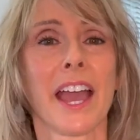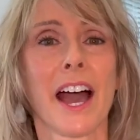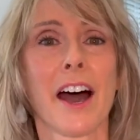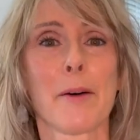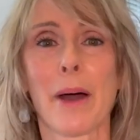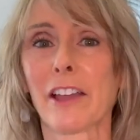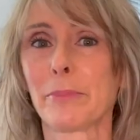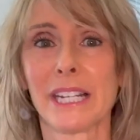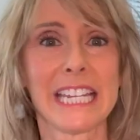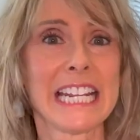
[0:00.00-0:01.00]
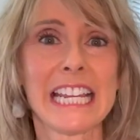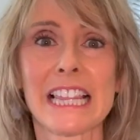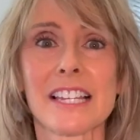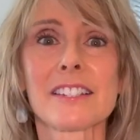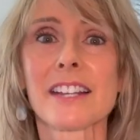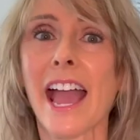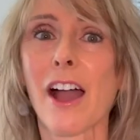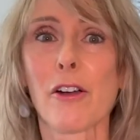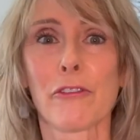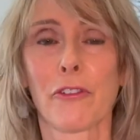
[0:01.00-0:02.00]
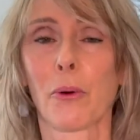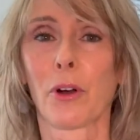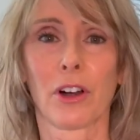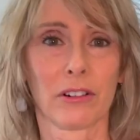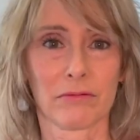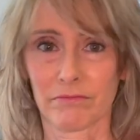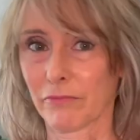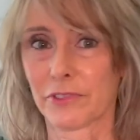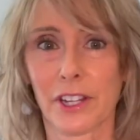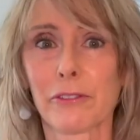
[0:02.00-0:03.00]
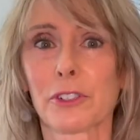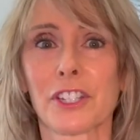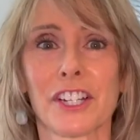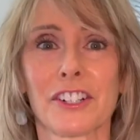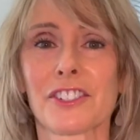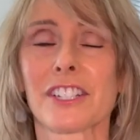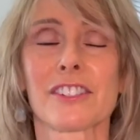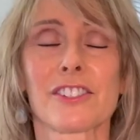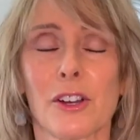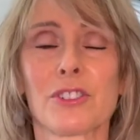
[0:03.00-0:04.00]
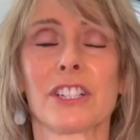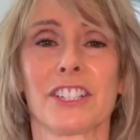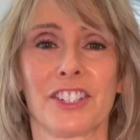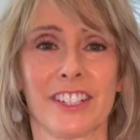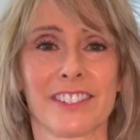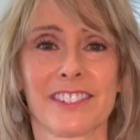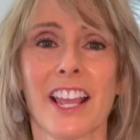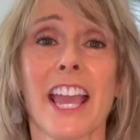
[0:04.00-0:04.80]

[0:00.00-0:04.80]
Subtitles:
I've been eating this now for several years. It's so delicious.